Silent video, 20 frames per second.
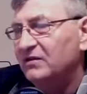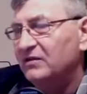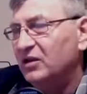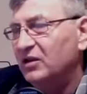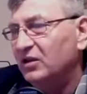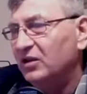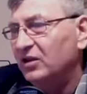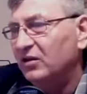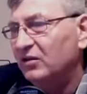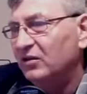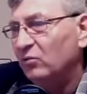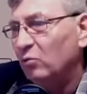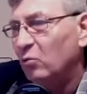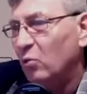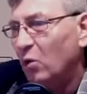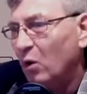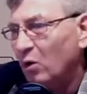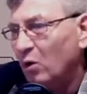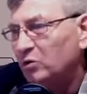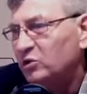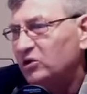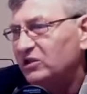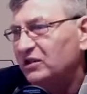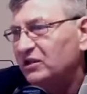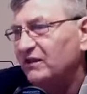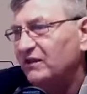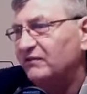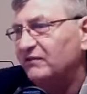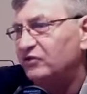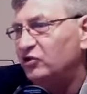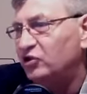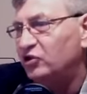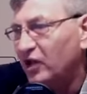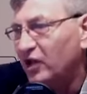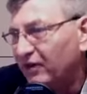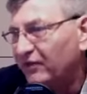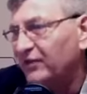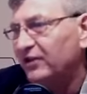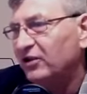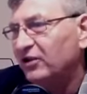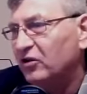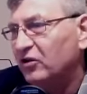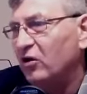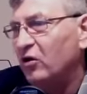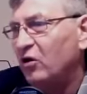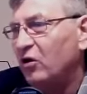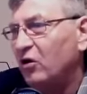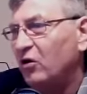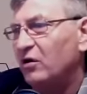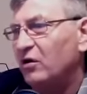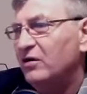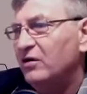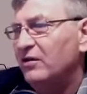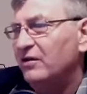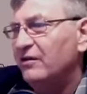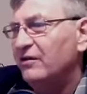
The walls of Jericho